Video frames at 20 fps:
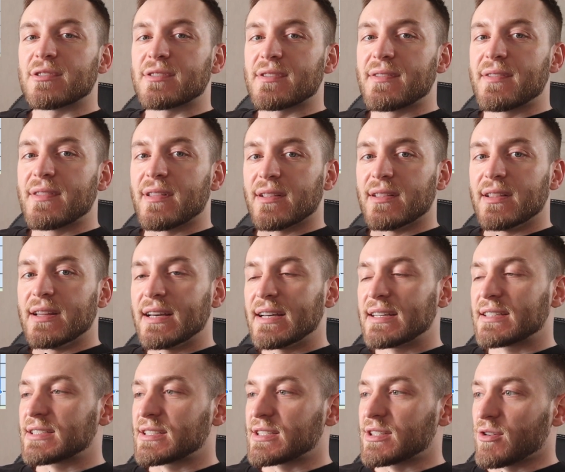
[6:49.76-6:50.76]
is the
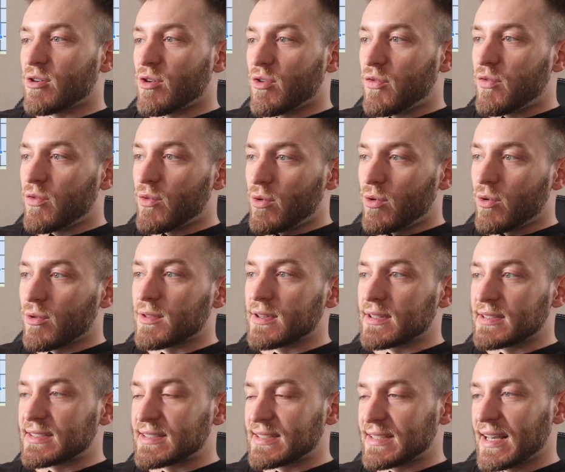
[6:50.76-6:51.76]
list of all
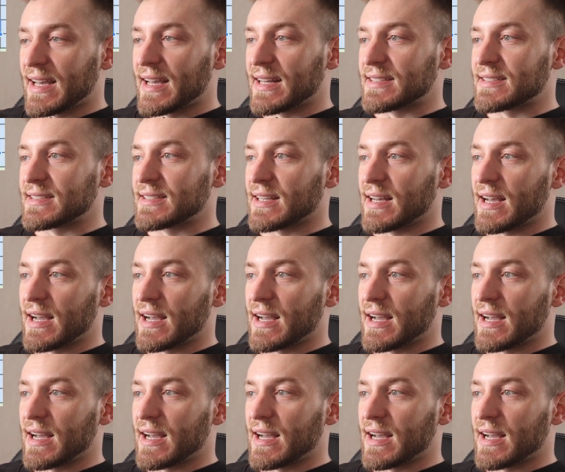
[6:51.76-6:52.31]
the sets